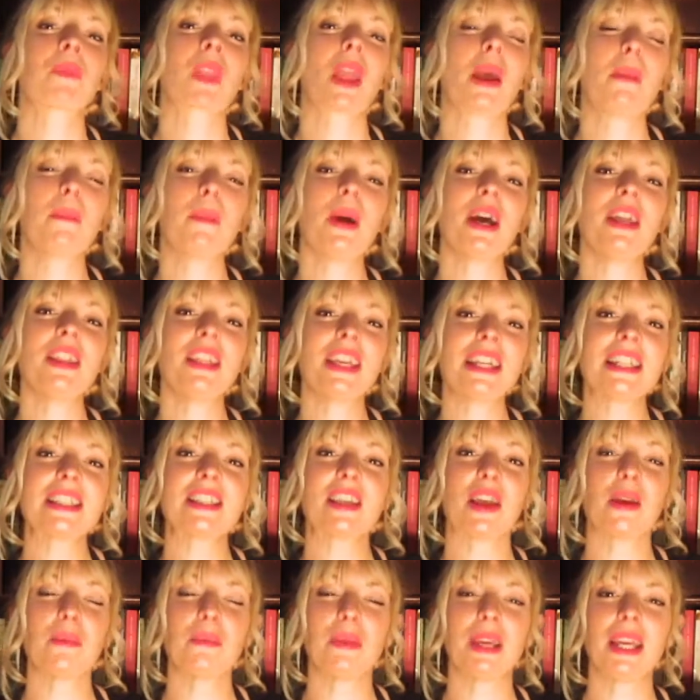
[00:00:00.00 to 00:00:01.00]
And by this
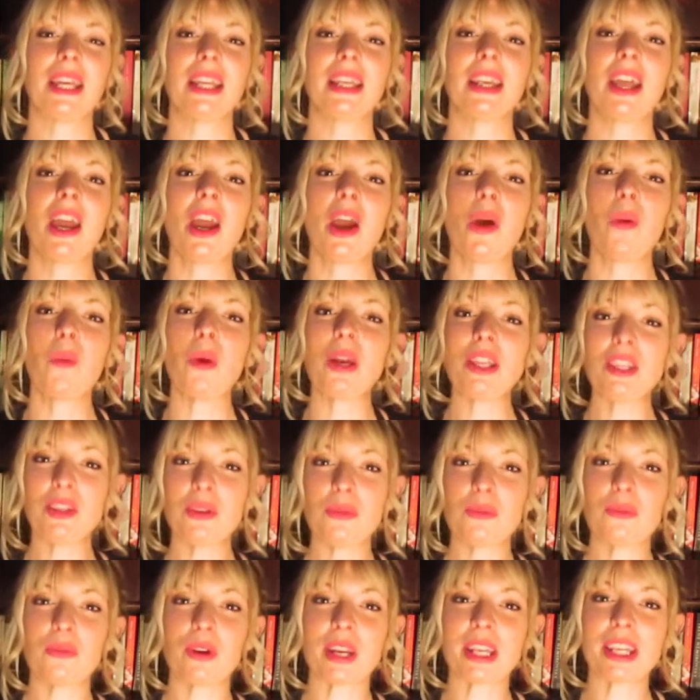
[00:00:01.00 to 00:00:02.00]
I mean, when
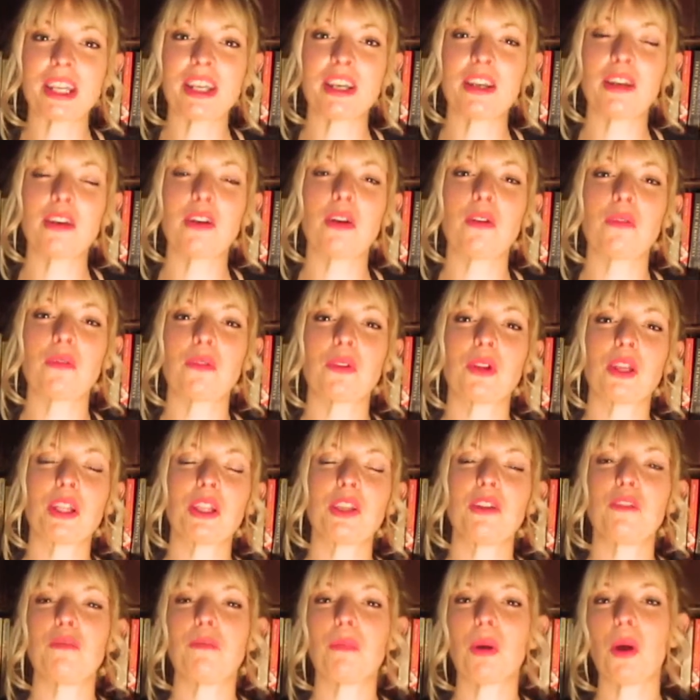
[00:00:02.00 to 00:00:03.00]
you've written a novel
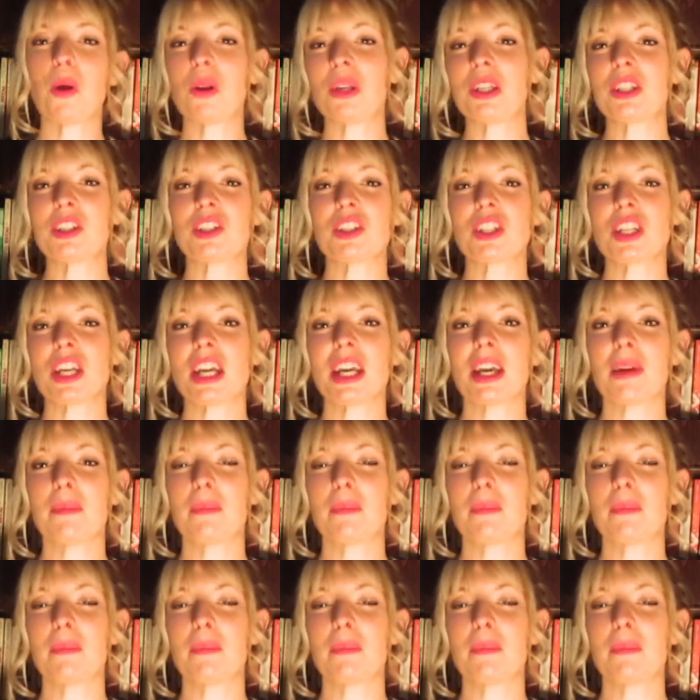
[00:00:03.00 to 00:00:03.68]
and you've polished it,